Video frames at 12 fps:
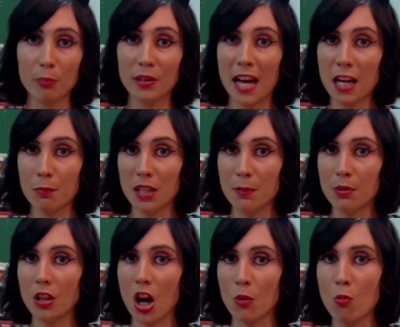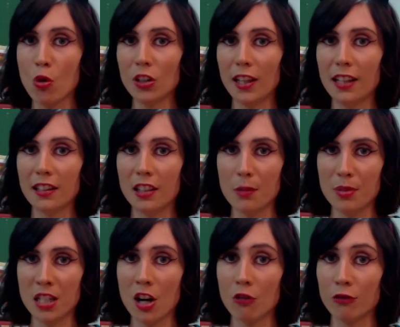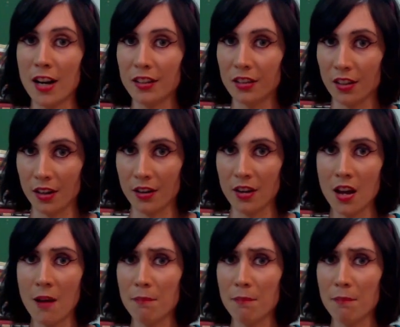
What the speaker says: black people are more likely to be arrested,